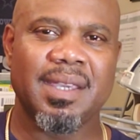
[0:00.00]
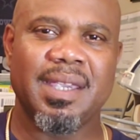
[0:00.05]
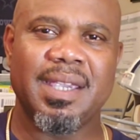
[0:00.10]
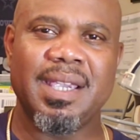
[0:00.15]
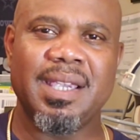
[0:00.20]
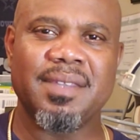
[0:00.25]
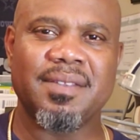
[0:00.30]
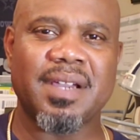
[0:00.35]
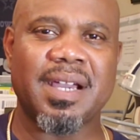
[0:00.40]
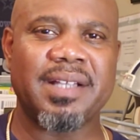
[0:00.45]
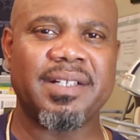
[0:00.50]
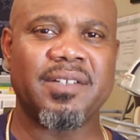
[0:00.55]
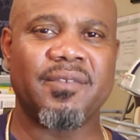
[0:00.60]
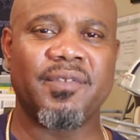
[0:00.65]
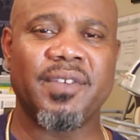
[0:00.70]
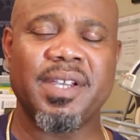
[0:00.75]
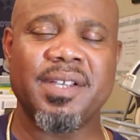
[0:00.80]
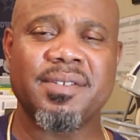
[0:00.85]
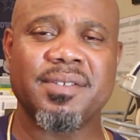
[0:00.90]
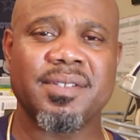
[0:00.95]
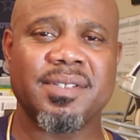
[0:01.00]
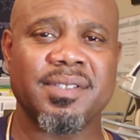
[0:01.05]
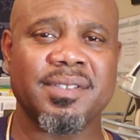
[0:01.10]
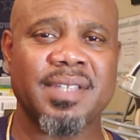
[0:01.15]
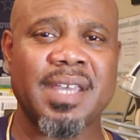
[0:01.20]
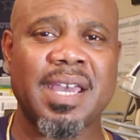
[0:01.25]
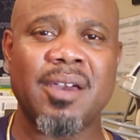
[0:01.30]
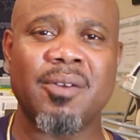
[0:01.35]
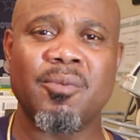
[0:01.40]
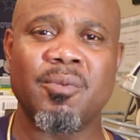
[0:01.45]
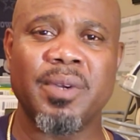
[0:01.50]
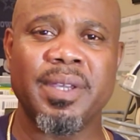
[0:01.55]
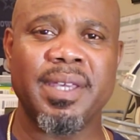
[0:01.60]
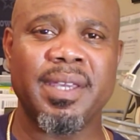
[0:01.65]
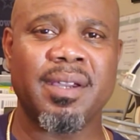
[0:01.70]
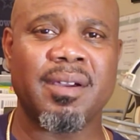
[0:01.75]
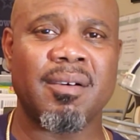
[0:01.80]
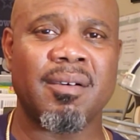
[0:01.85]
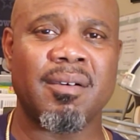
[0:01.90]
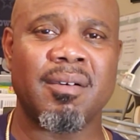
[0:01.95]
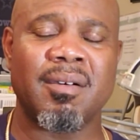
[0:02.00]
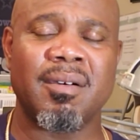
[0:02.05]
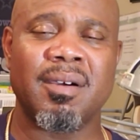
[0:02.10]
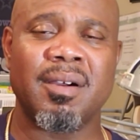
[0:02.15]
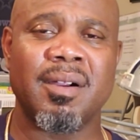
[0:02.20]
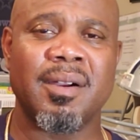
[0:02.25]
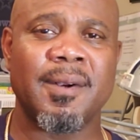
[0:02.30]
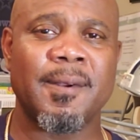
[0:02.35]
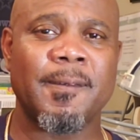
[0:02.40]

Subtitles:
either our division is that weak or